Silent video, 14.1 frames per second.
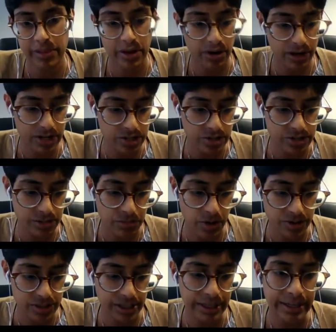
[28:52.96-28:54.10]
there are issues
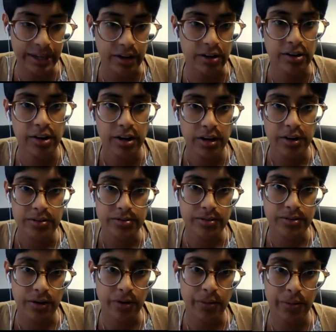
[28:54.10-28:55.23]
emerging here.
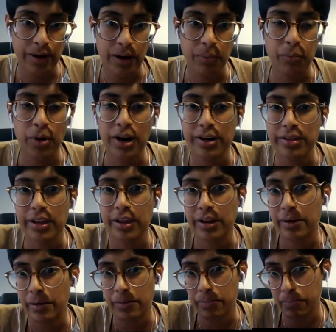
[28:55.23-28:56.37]
So one of
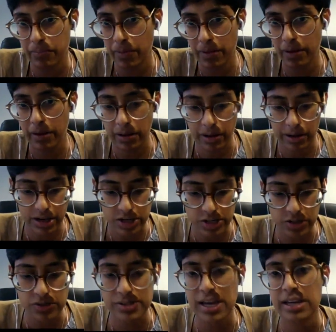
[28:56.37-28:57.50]
the
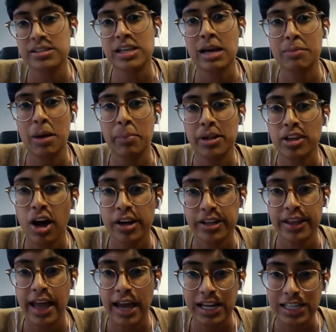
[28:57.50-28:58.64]
issues that has come up a lot in
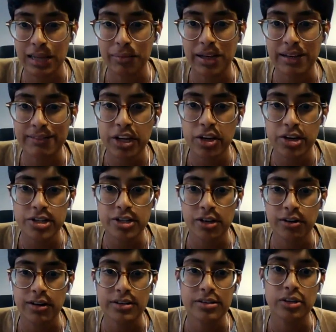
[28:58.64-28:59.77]
the academic
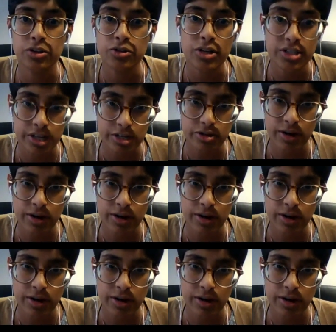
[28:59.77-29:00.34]
literature is the nutrition